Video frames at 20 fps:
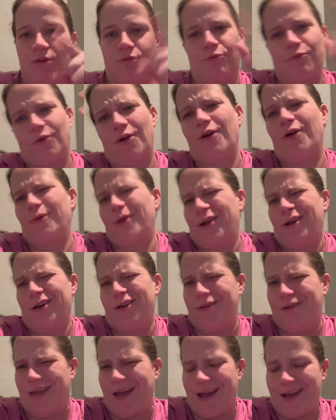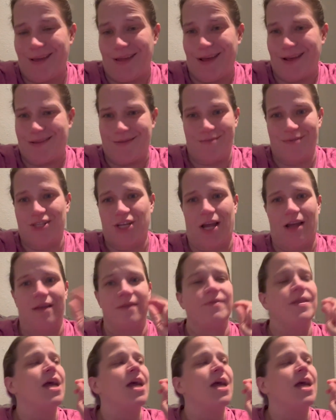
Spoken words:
Well, we already knew that. I like them, the chocolate.